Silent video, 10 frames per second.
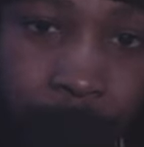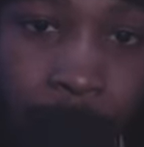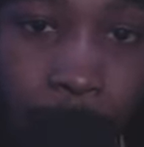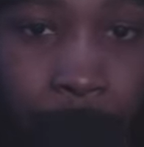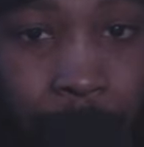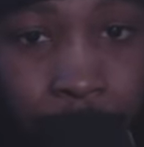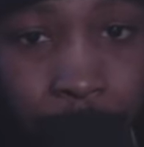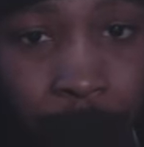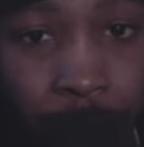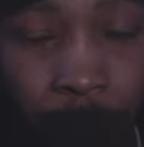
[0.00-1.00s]
I got my
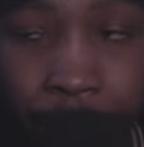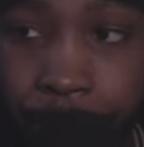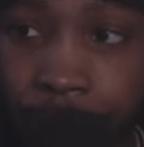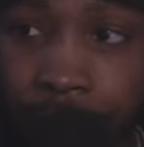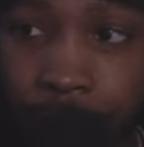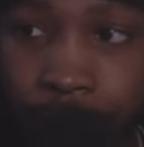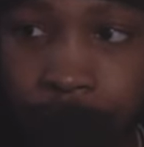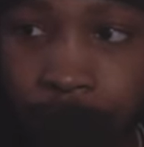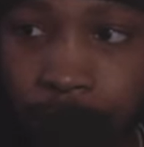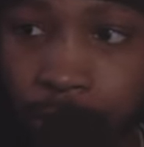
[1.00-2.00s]
little tripod. it's like
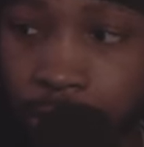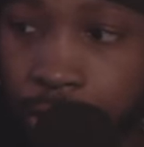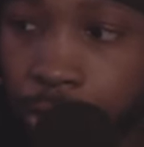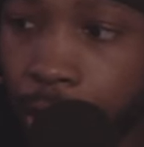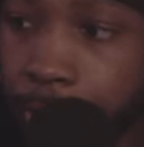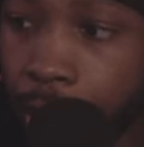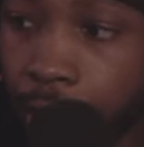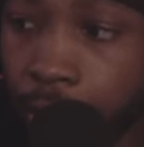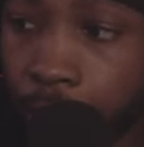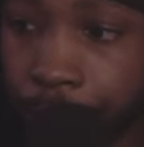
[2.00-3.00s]
you know the little
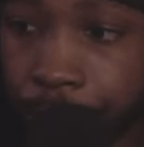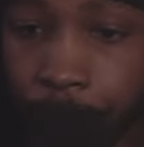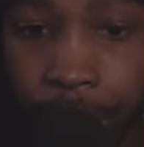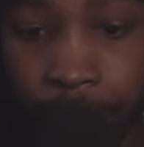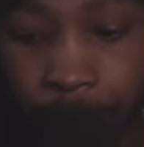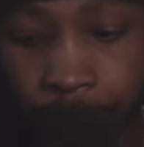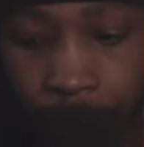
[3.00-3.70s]
tripod holder, bro.